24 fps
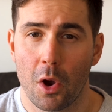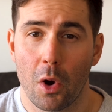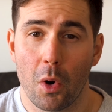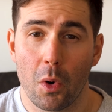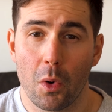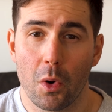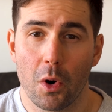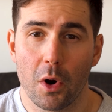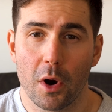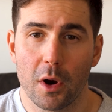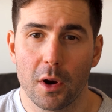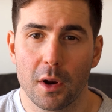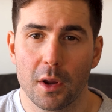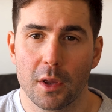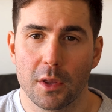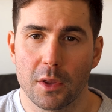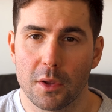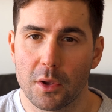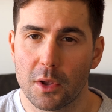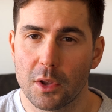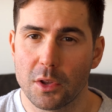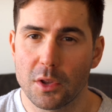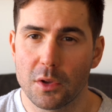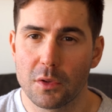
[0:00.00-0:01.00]
Or
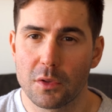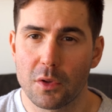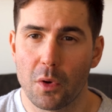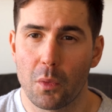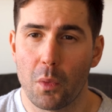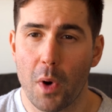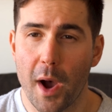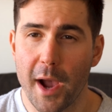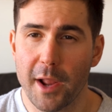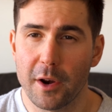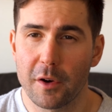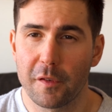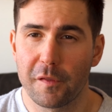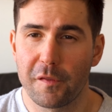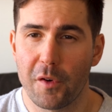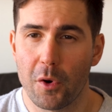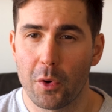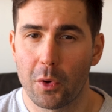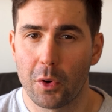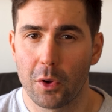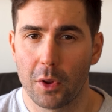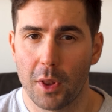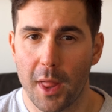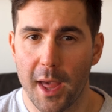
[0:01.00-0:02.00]
you could use a wider
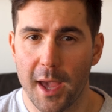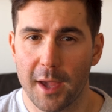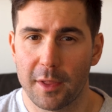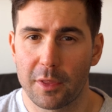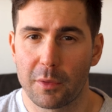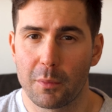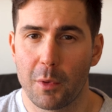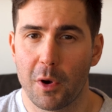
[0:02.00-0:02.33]
focal length